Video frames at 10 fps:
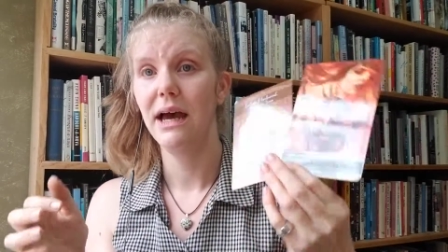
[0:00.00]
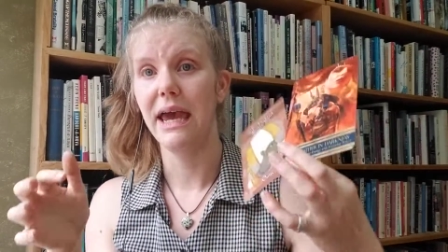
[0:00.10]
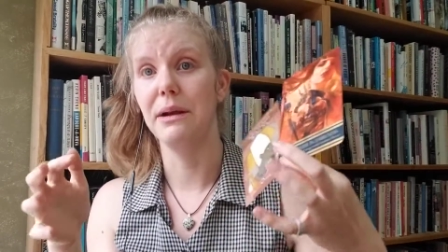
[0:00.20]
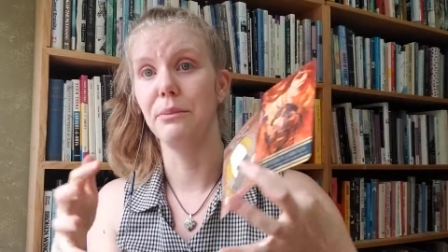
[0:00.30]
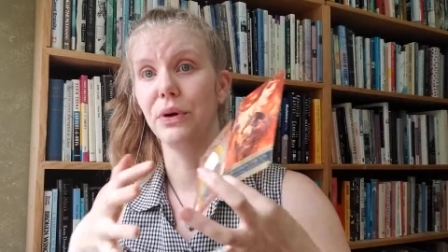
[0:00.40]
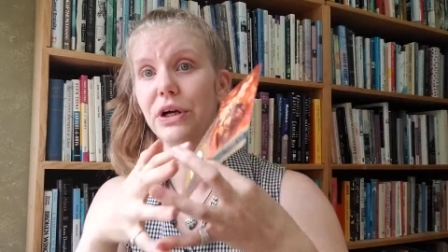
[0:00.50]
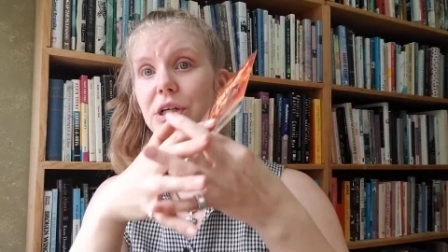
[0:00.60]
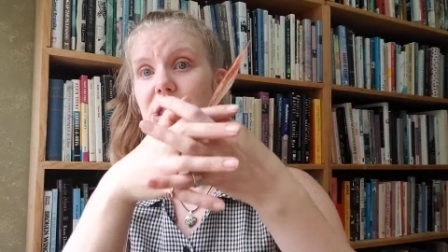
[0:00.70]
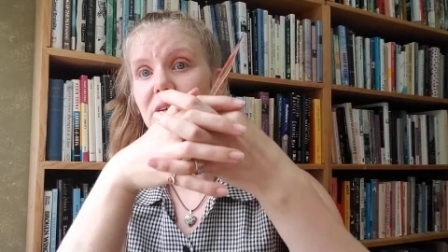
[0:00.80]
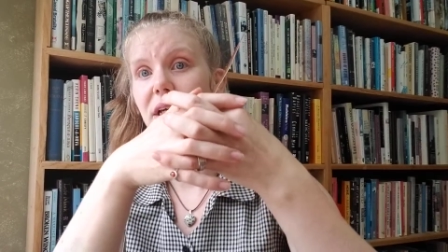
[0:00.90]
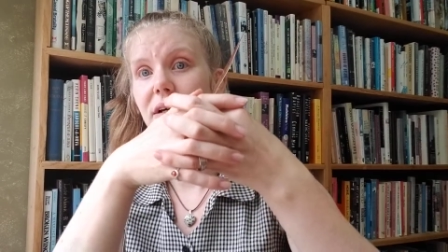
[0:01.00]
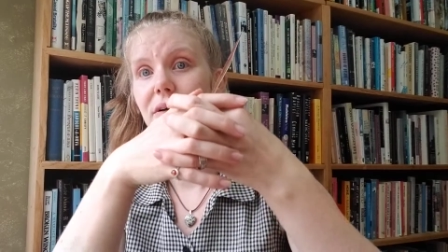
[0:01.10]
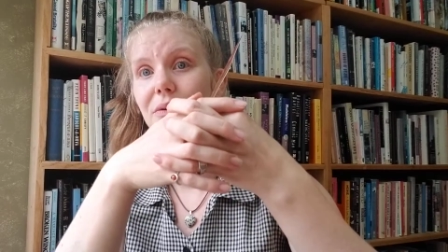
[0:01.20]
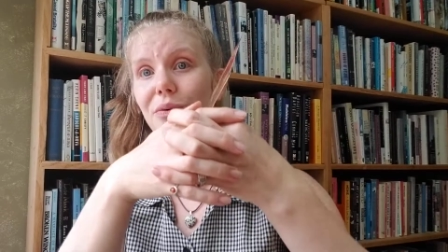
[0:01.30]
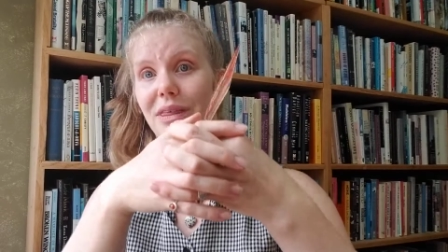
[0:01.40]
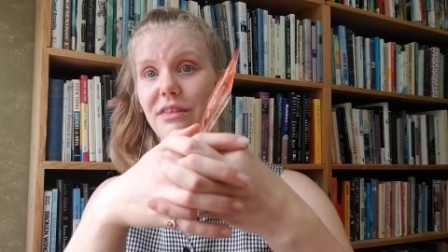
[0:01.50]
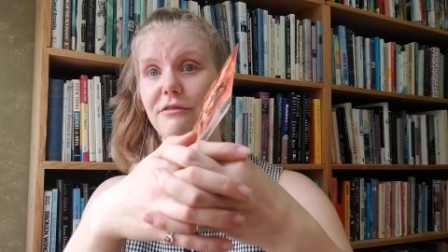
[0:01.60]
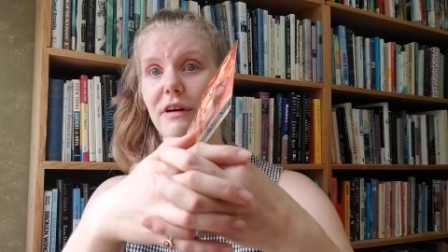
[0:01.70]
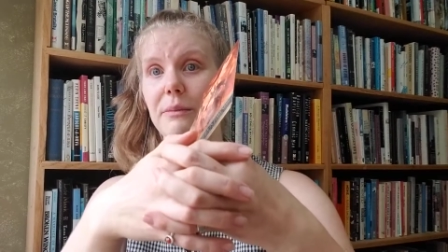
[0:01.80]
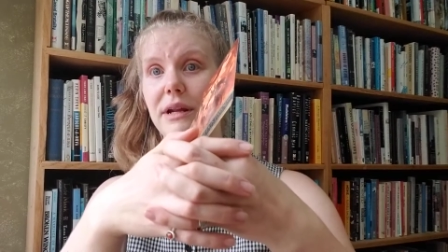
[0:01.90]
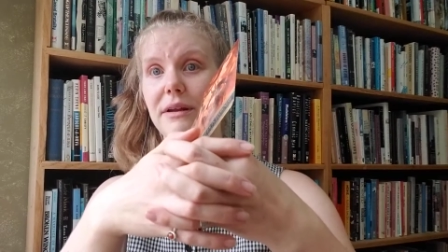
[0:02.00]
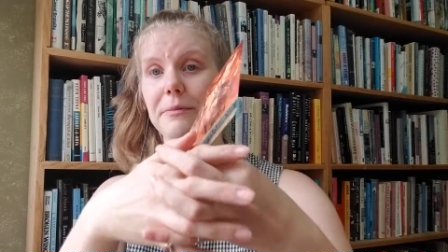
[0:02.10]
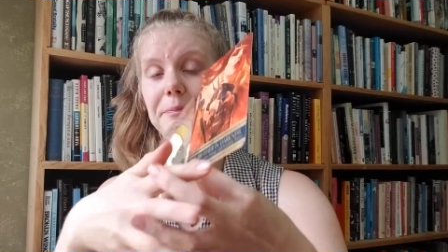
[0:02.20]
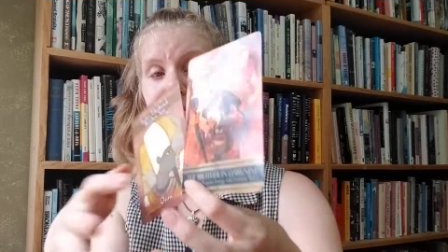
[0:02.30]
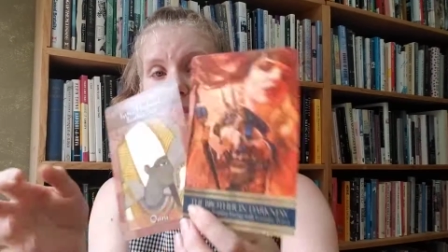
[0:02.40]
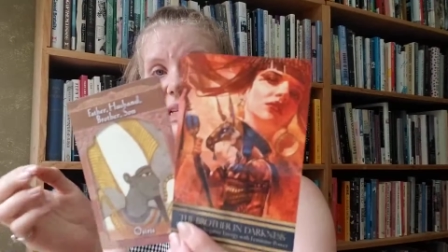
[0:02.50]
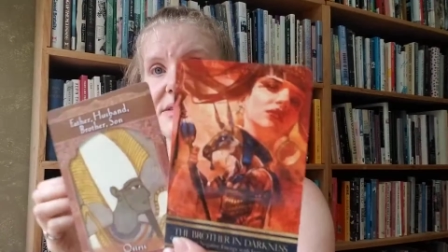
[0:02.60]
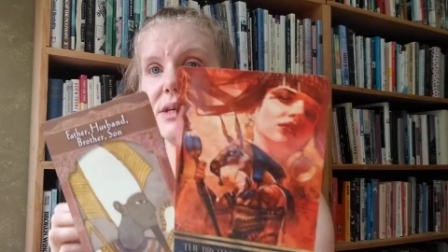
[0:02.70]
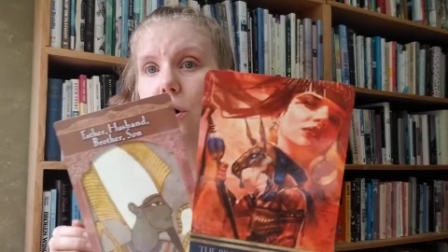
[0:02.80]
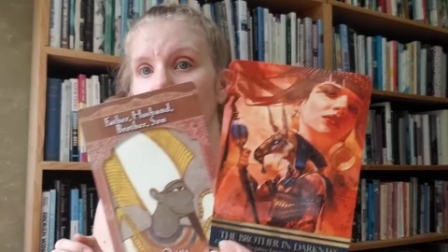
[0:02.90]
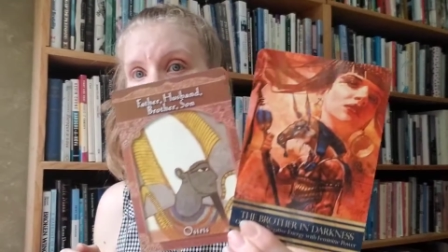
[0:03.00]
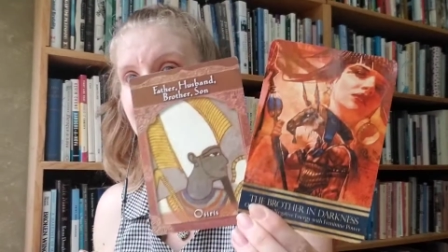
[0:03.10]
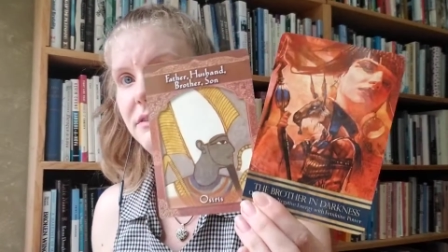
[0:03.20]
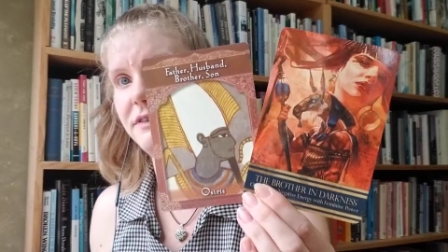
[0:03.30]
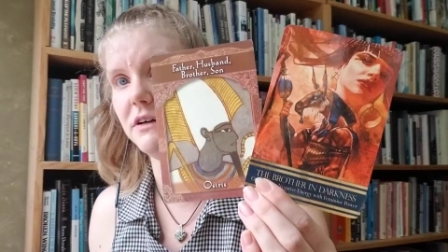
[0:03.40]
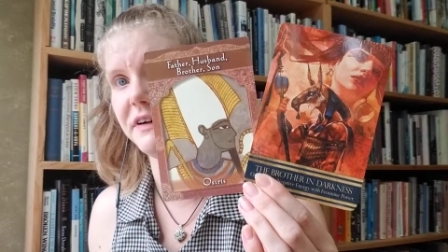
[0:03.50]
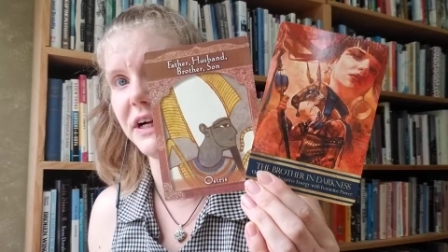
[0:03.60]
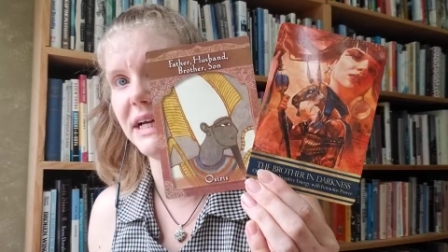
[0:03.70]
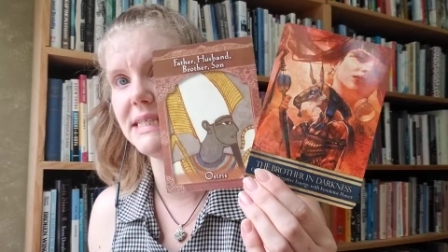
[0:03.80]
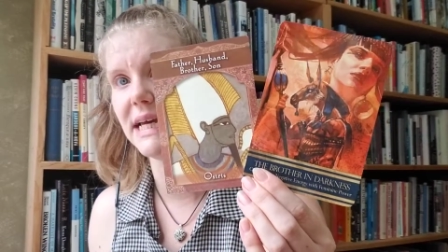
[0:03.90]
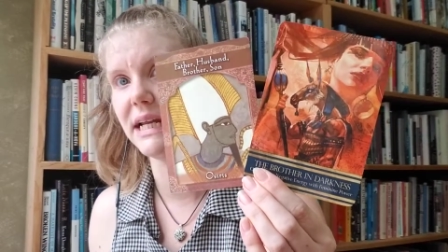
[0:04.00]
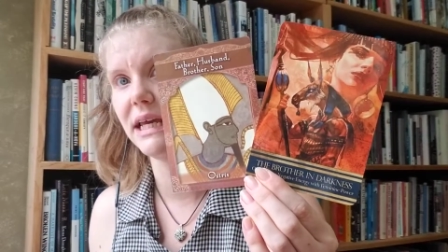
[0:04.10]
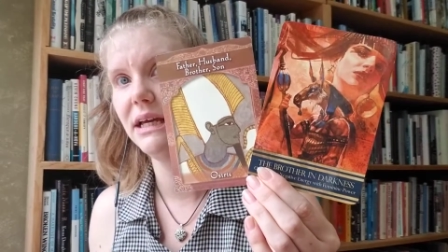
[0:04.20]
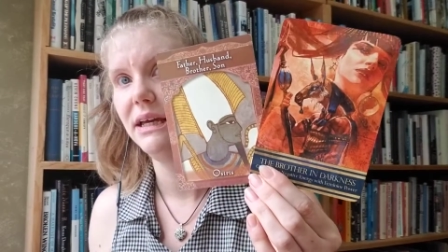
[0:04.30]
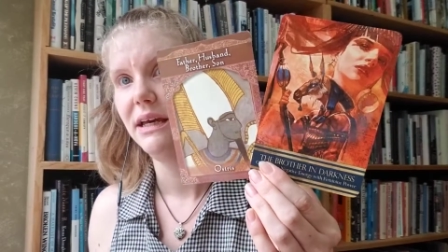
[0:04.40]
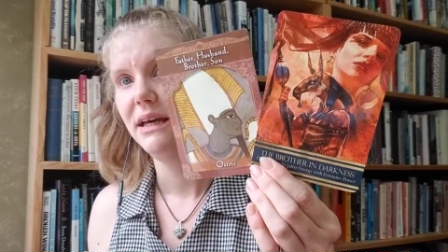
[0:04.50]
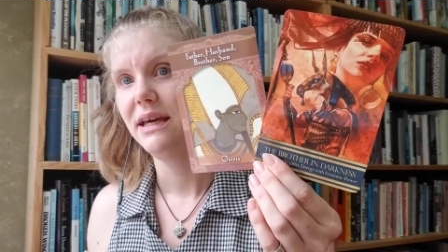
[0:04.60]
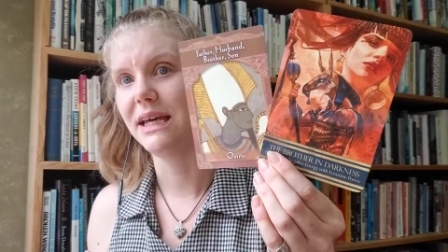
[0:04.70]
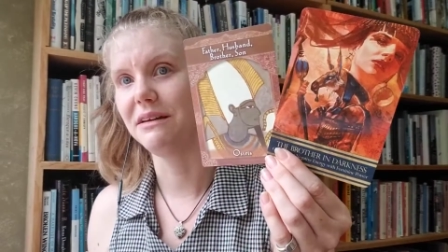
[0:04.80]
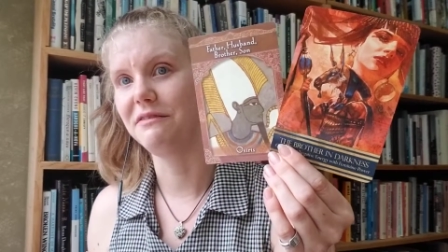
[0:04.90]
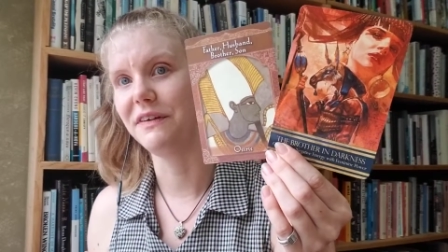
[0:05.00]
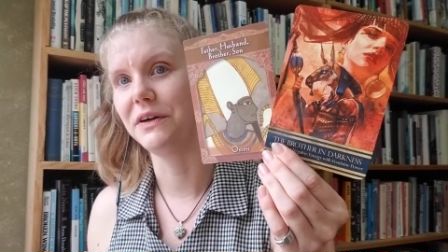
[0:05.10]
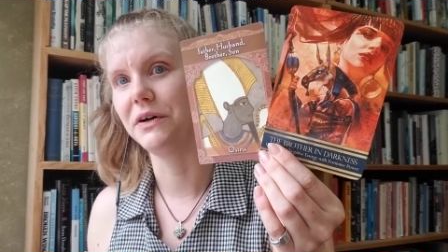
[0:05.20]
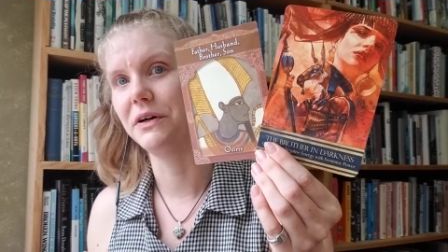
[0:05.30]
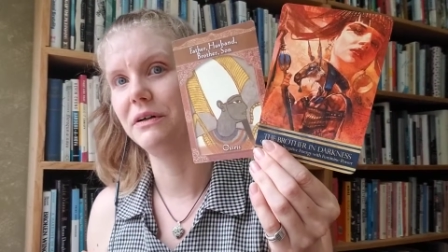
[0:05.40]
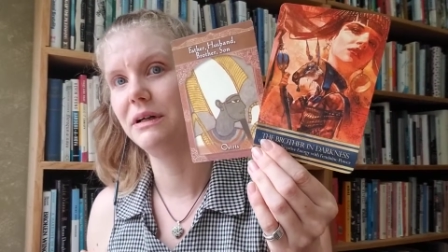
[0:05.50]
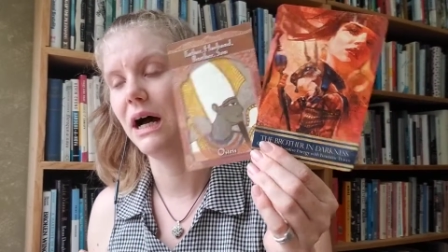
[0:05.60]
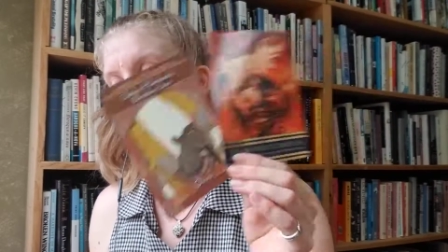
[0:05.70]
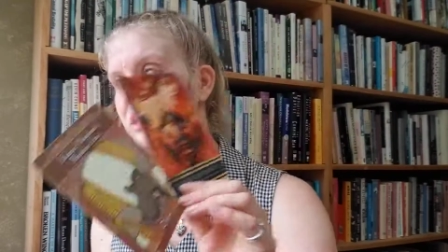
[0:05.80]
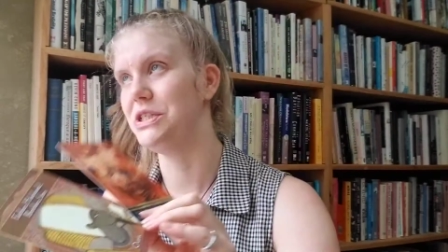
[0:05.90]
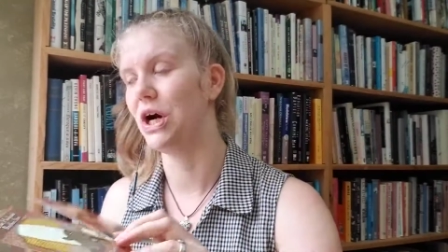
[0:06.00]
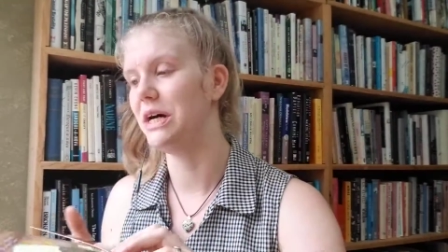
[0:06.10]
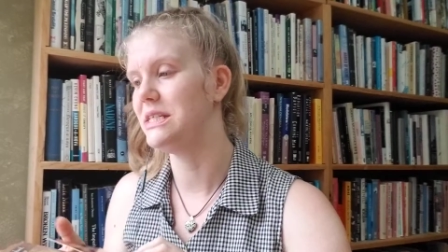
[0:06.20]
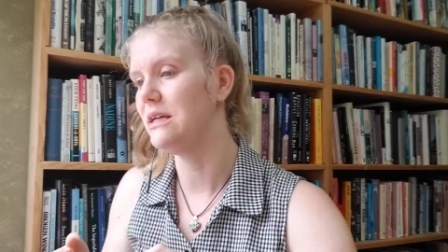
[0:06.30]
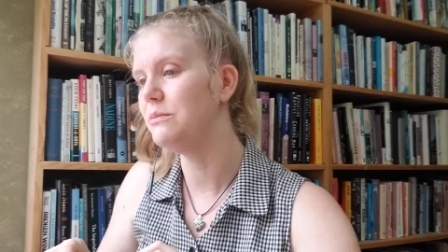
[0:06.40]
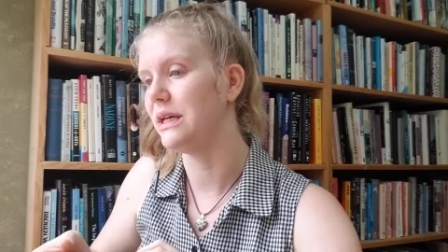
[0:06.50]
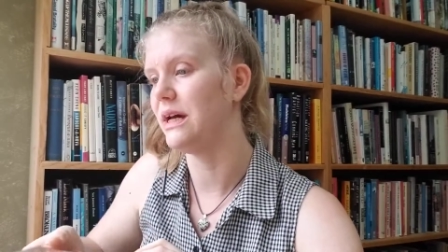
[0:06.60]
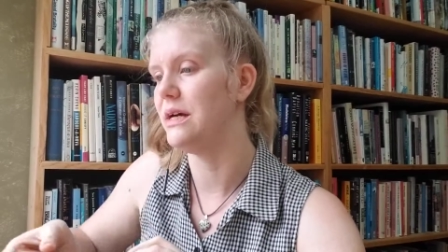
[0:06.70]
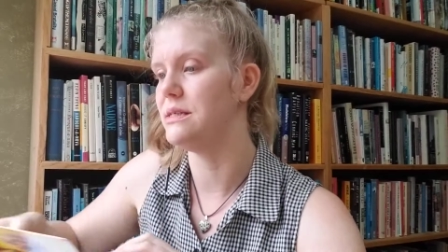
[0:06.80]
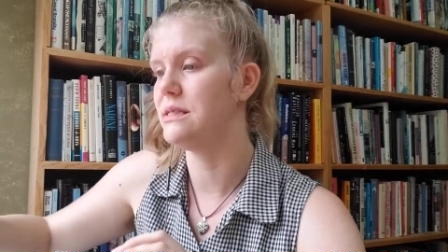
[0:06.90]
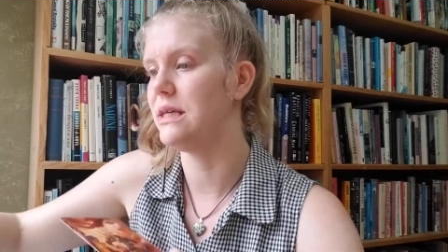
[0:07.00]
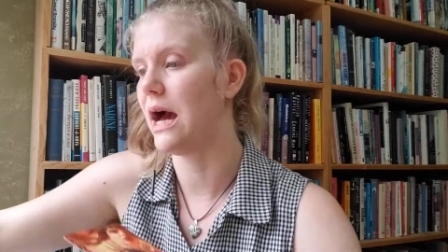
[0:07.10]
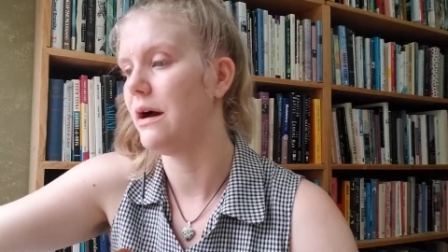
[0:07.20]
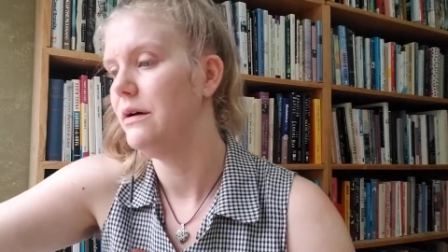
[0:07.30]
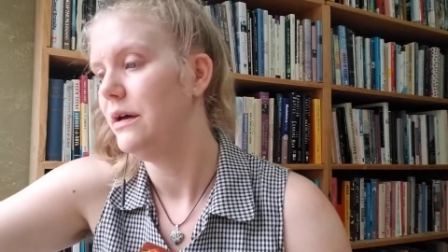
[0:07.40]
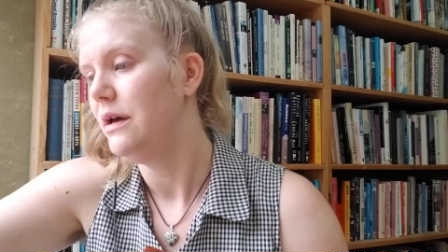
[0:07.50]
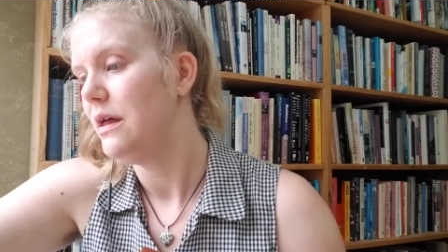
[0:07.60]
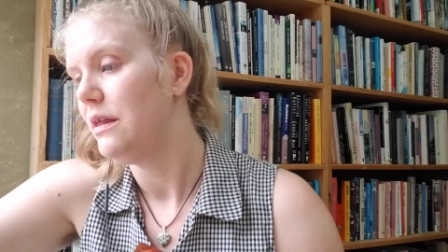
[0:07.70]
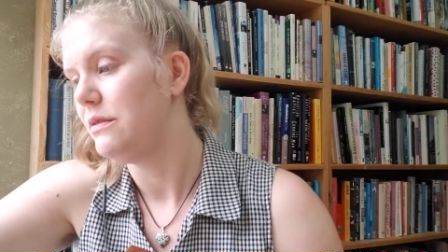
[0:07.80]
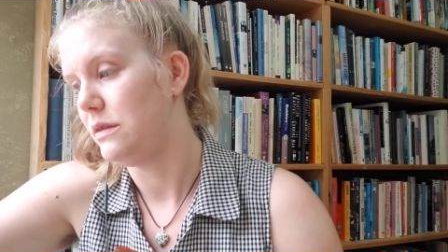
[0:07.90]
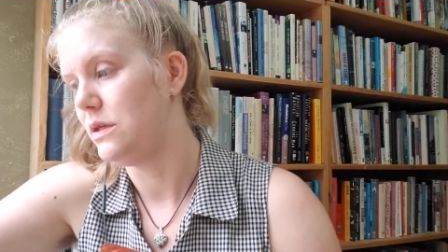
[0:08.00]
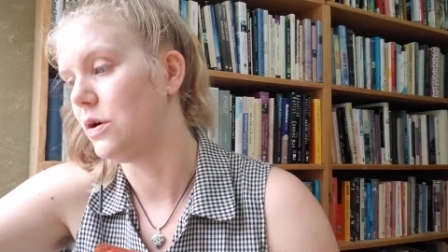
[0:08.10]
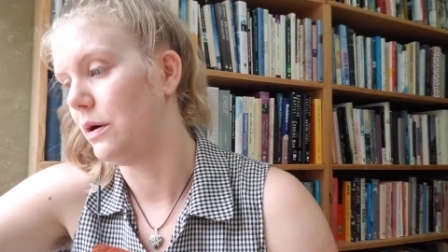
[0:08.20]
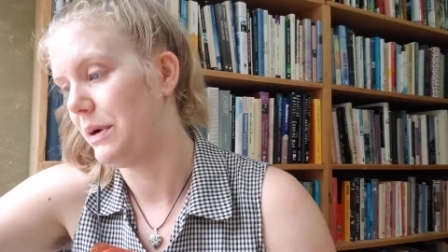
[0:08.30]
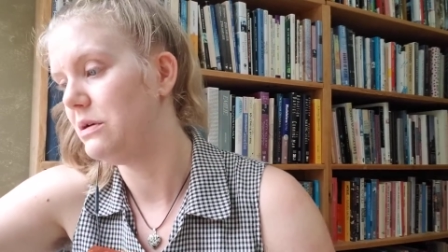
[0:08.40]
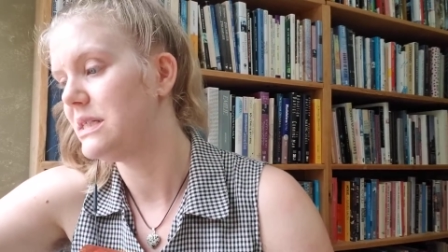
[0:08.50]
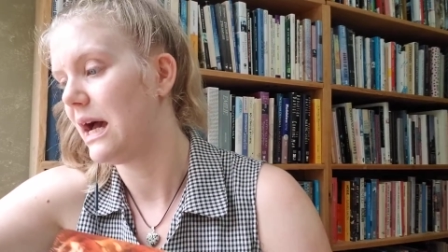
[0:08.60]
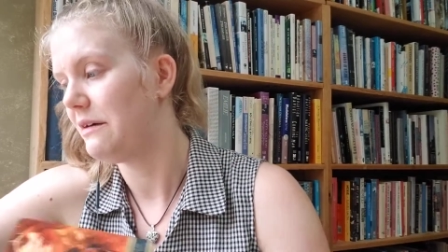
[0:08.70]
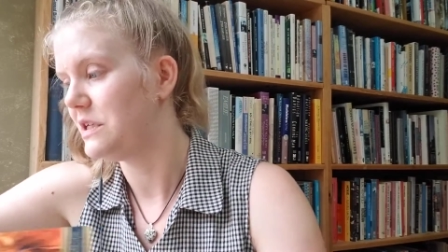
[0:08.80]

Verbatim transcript: and merging with the feminine. So that can feel very exciting. It can feel uh, daunting because, yeah, you're about to have